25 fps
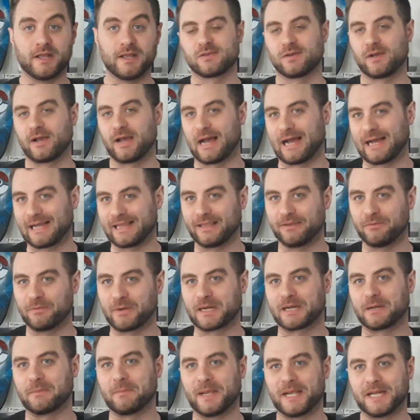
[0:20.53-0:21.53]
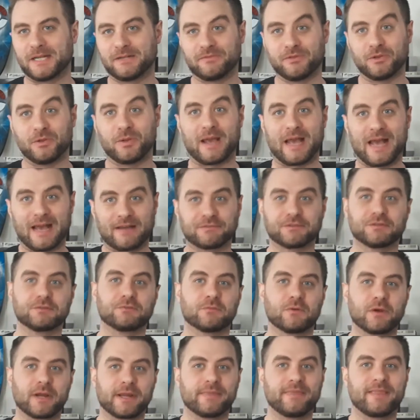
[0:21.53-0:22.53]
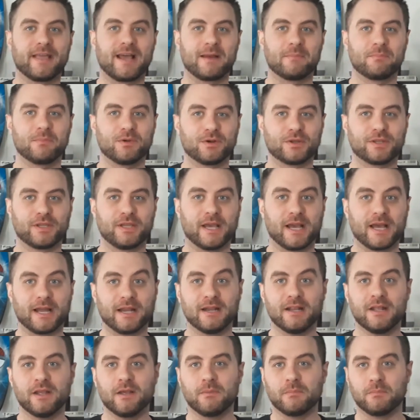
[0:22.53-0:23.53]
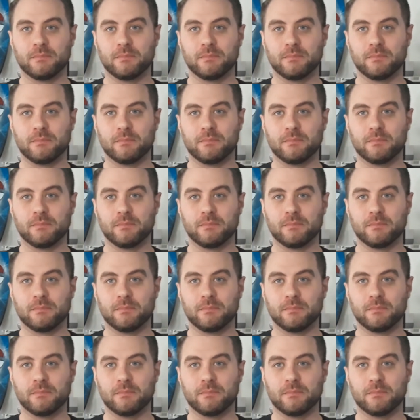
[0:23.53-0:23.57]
so I highly recommend if you haven't read that book yet,